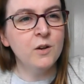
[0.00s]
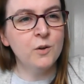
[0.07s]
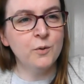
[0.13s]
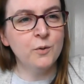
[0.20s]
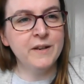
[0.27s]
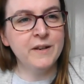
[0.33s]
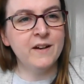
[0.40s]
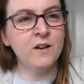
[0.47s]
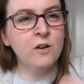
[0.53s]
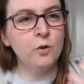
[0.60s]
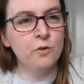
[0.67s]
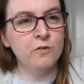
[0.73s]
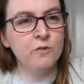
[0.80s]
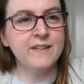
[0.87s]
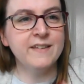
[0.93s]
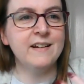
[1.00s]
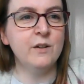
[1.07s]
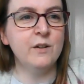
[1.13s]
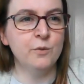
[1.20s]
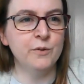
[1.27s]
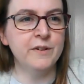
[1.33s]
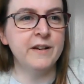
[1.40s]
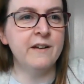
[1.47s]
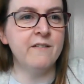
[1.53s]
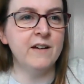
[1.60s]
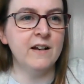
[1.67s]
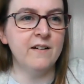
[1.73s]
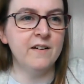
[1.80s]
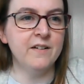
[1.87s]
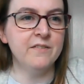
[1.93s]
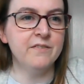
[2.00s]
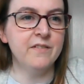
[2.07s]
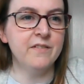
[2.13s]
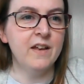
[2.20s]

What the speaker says: called it a gloriously ordinary life.